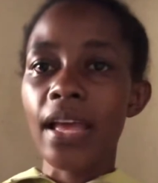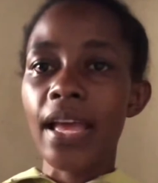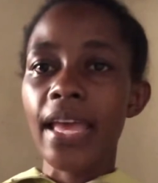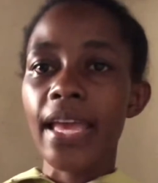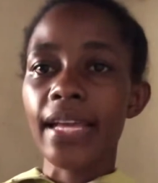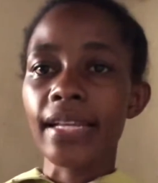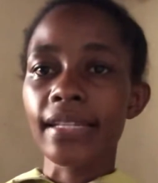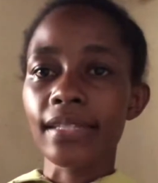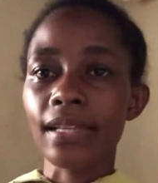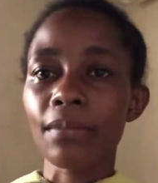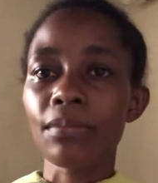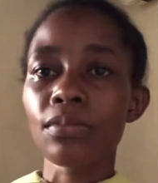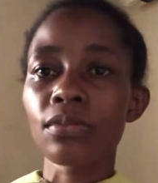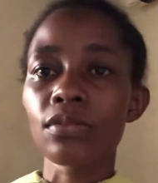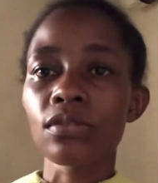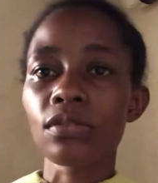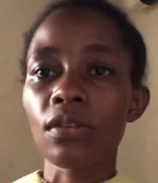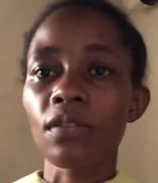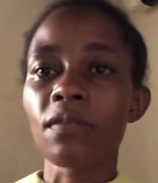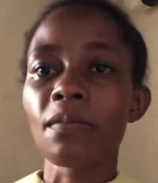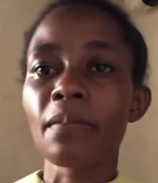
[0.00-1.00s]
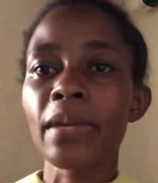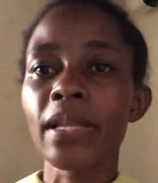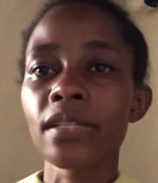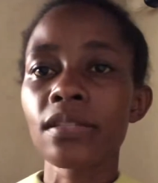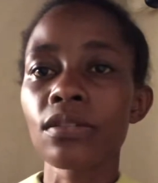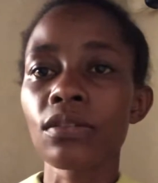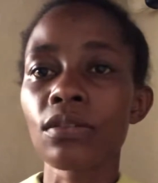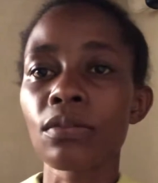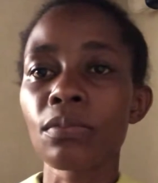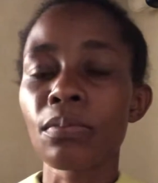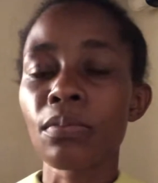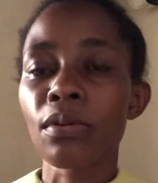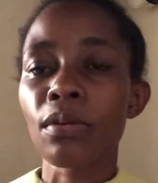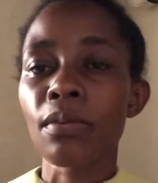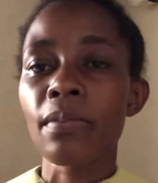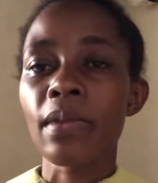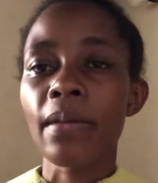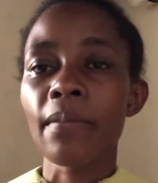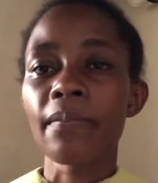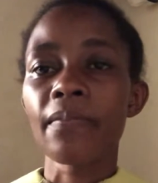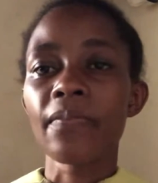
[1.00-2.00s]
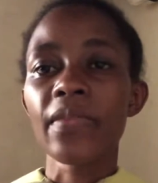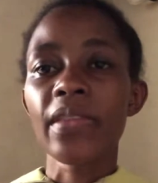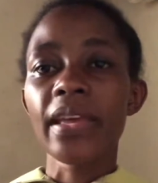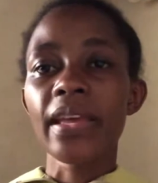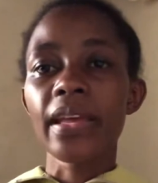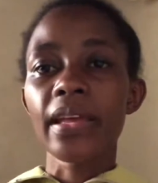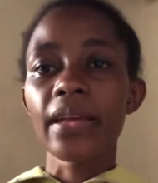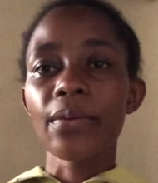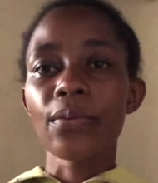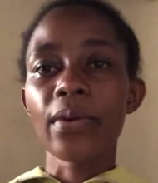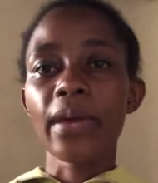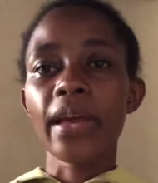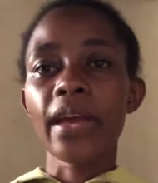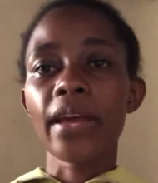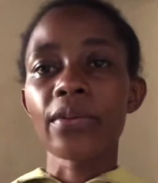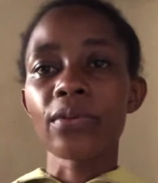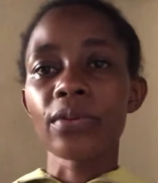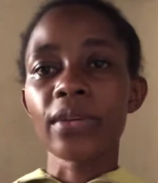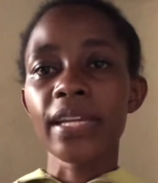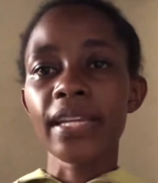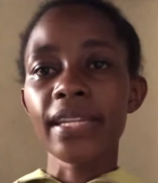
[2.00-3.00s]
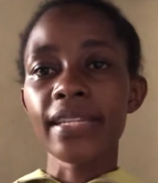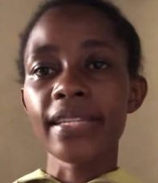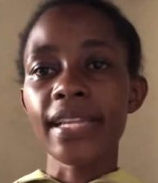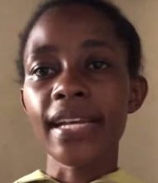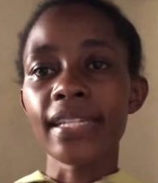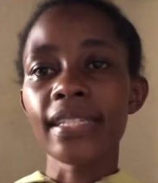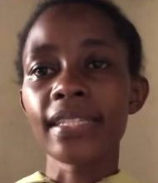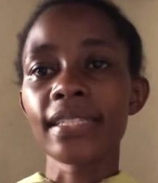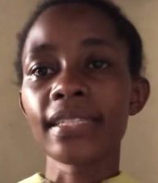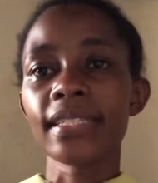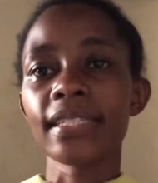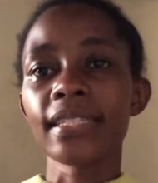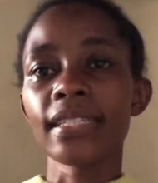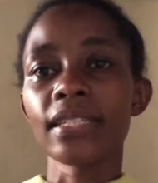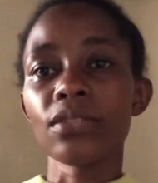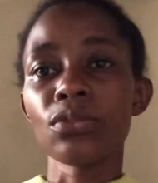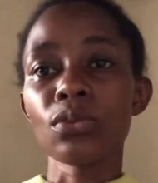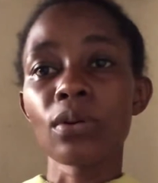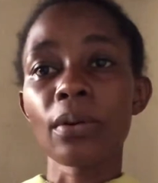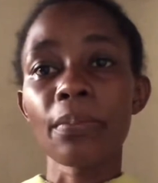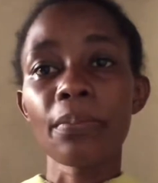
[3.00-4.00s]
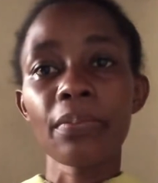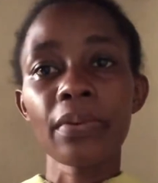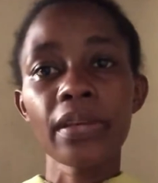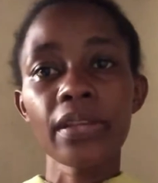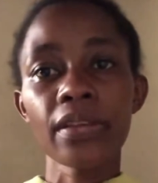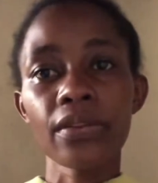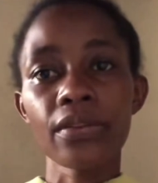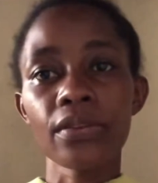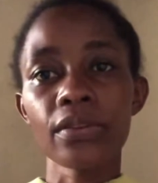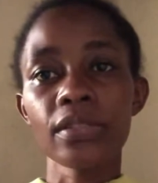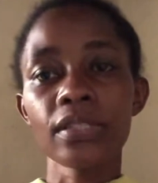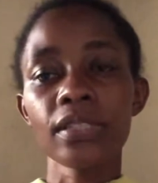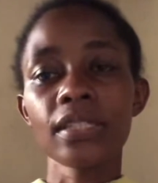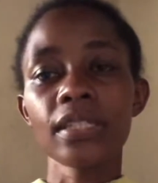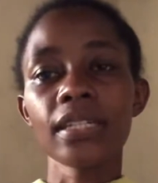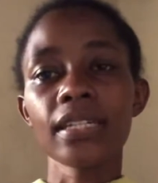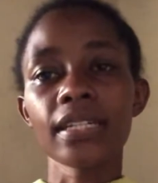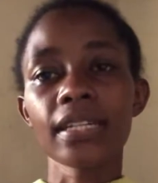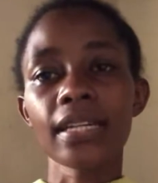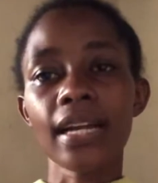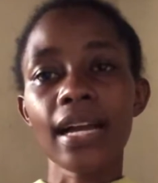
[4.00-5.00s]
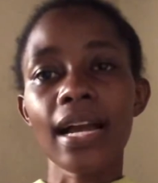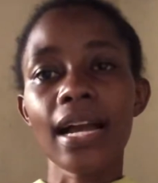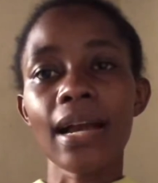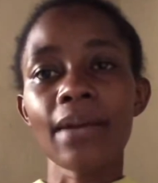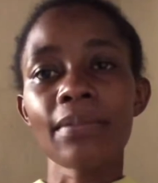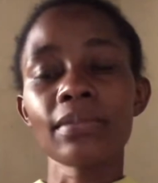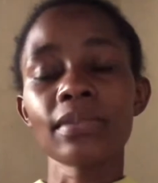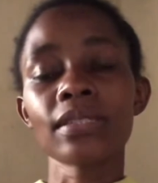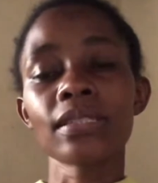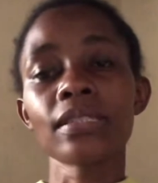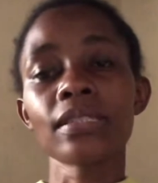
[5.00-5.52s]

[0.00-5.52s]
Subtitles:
Examples of menstrual problem, where you get that your period comes